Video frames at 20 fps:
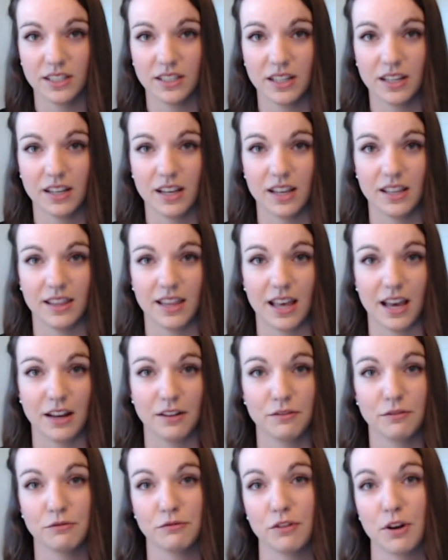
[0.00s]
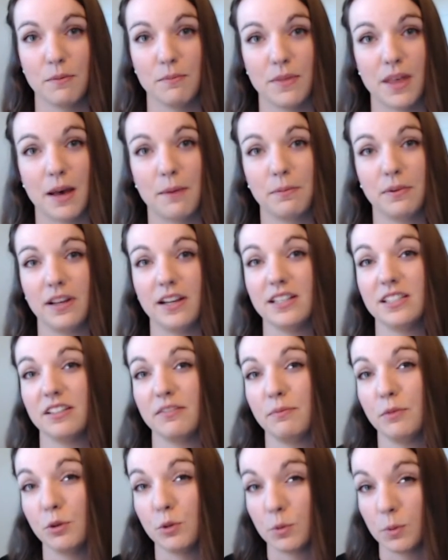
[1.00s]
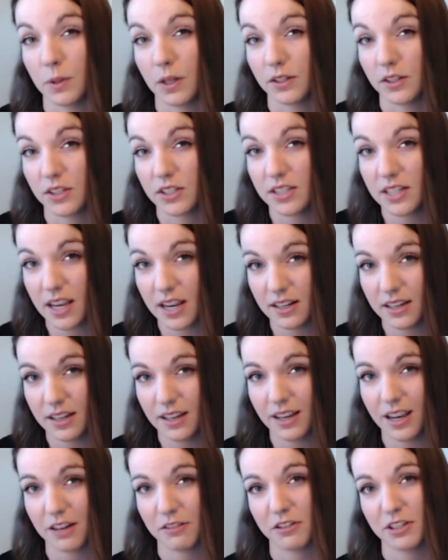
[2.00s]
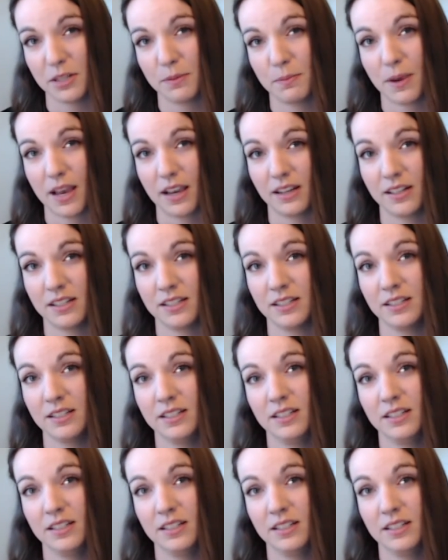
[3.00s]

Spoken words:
and that from that place of mutual understanding and respect,